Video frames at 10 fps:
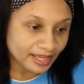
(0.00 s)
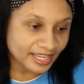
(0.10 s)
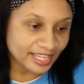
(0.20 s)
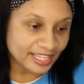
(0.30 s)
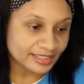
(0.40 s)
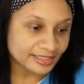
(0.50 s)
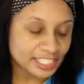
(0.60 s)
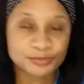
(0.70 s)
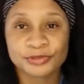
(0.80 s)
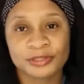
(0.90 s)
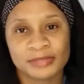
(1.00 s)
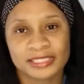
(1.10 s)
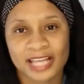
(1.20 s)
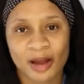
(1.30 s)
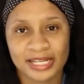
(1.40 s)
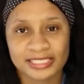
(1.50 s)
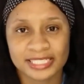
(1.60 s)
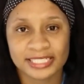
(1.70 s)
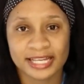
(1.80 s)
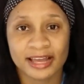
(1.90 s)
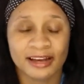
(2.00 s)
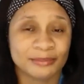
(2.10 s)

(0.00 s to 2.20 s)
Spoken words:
And that's pretty much how I did it.